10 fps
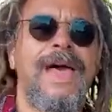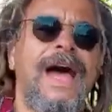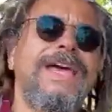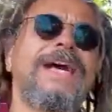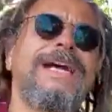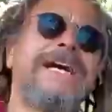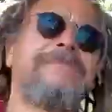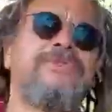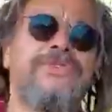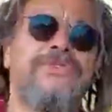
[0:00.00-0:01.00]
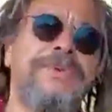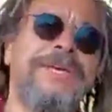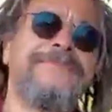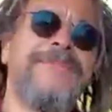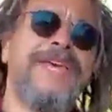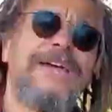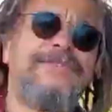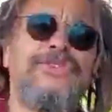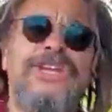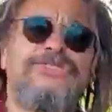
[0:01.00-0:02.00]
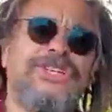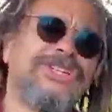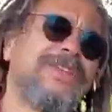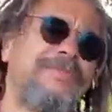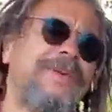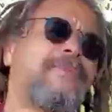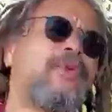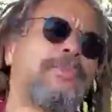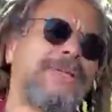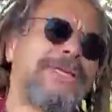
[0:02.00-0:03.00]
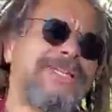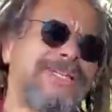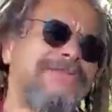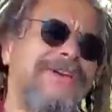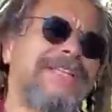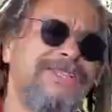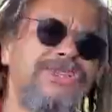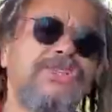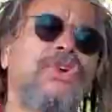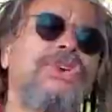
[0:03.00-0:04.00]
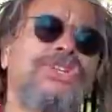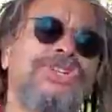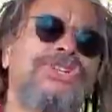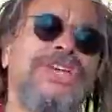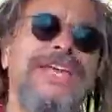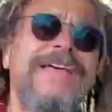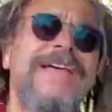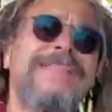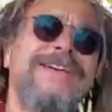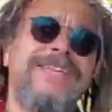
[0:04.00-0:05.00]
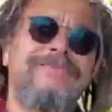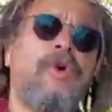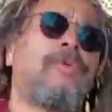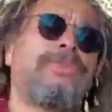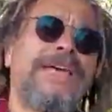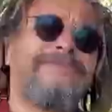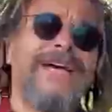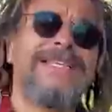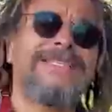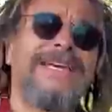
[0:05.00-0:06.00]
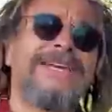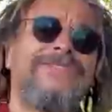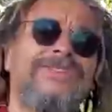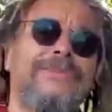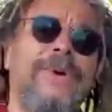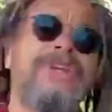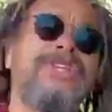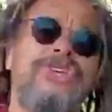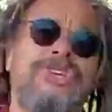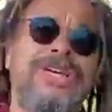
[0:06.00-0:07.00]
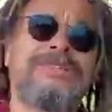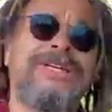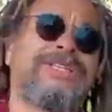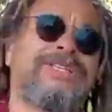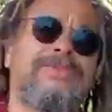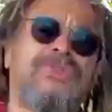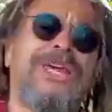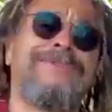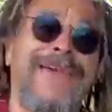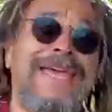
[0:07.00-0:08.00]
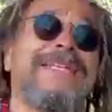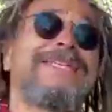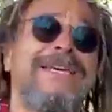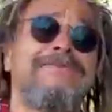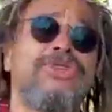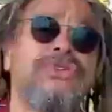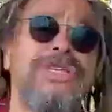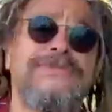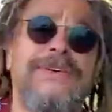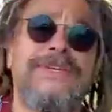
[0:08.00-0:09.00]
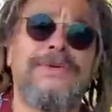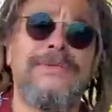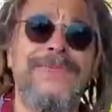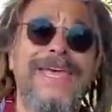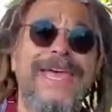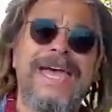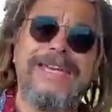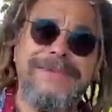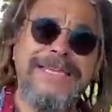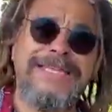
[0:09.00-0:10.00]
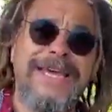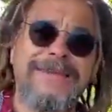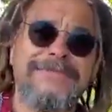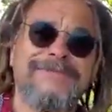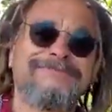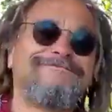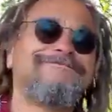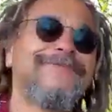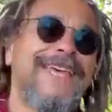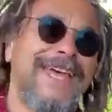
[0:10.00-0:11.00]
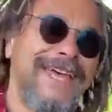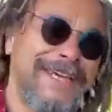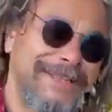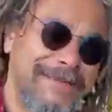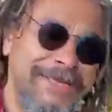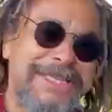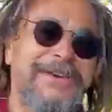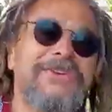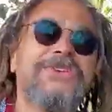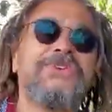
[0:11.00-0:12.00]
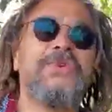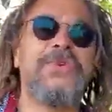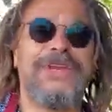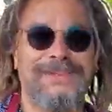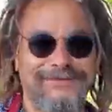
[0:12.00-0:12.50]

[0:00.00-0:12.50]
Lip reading: Hiya, I'm Bruce Fummey. If you're interested in the people, places and events in Scottish history, then at the bottom left hand side there's a button that you can click to subscribe at any time during this video. In the meantime, let me tell you a story.